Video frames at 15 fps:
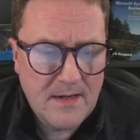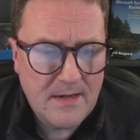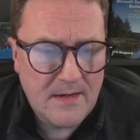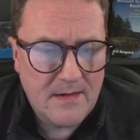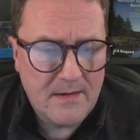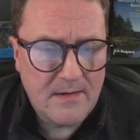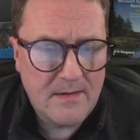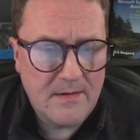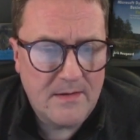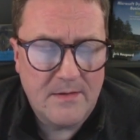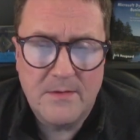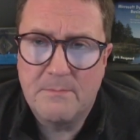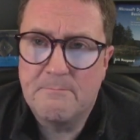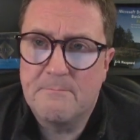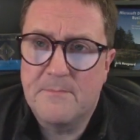
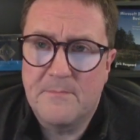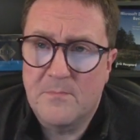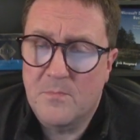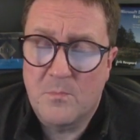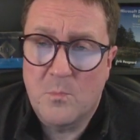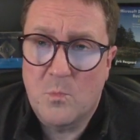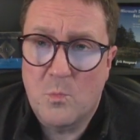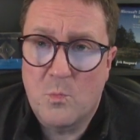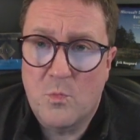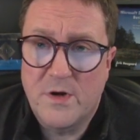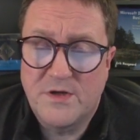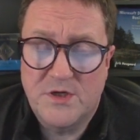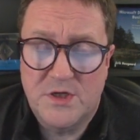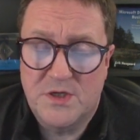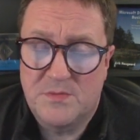
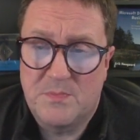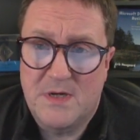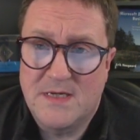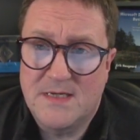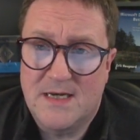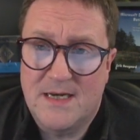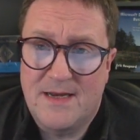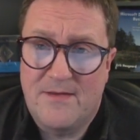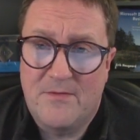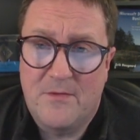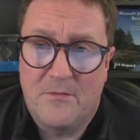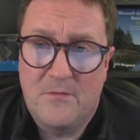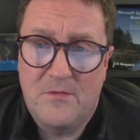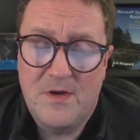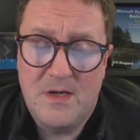Which is basically the
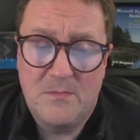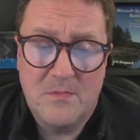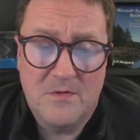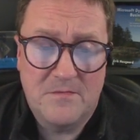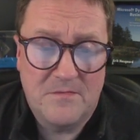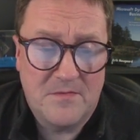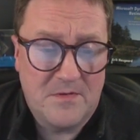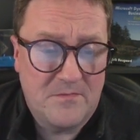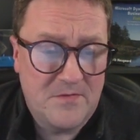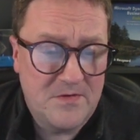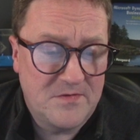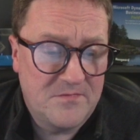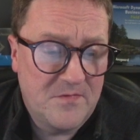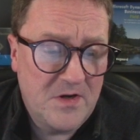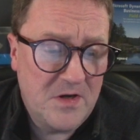theme of
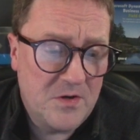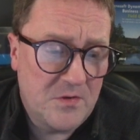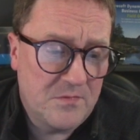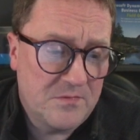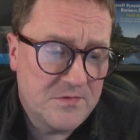this video.